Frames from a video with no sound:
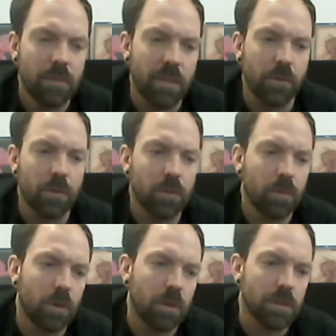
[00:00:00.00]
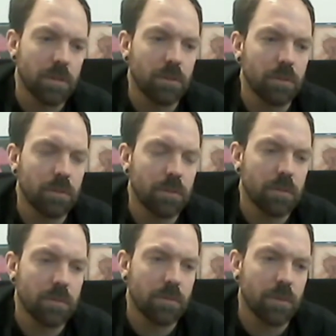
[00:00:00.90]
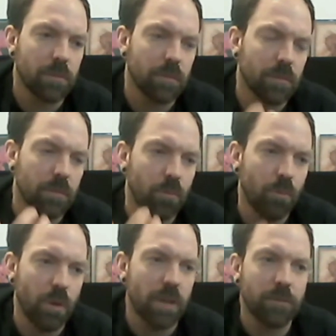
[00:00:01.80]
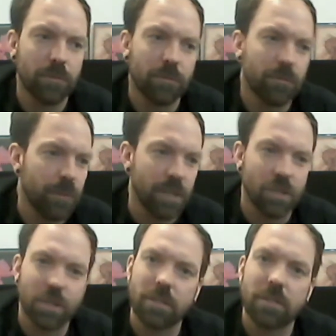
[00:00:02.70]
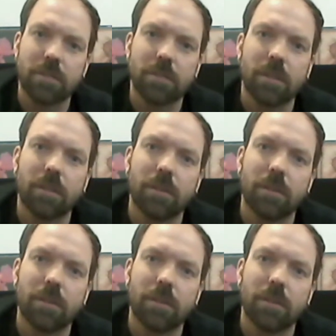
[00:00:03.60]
There were also some weird fascist